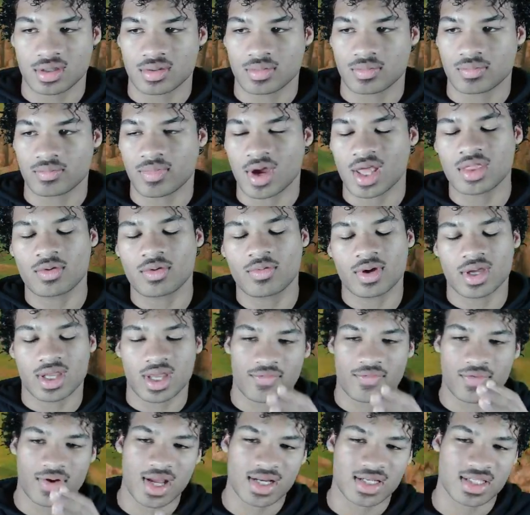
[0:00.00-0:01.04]
By the way, I
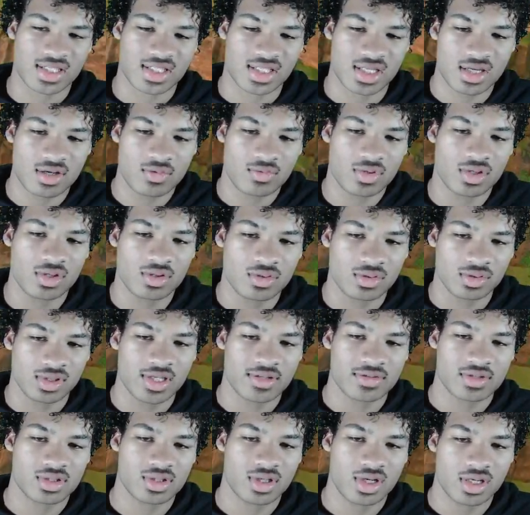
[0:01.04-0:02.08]
forgot to say when you do
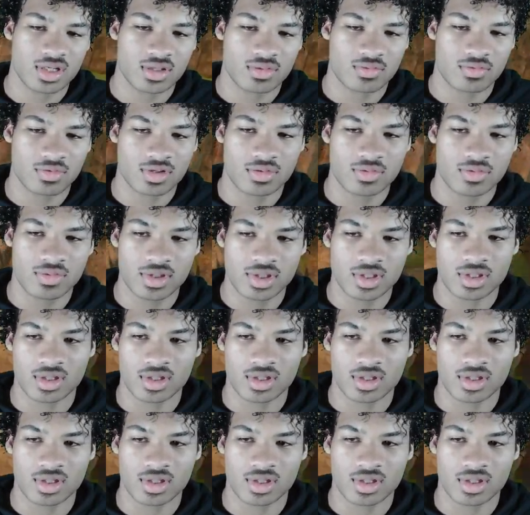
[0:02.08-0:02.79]
lift strike real quick,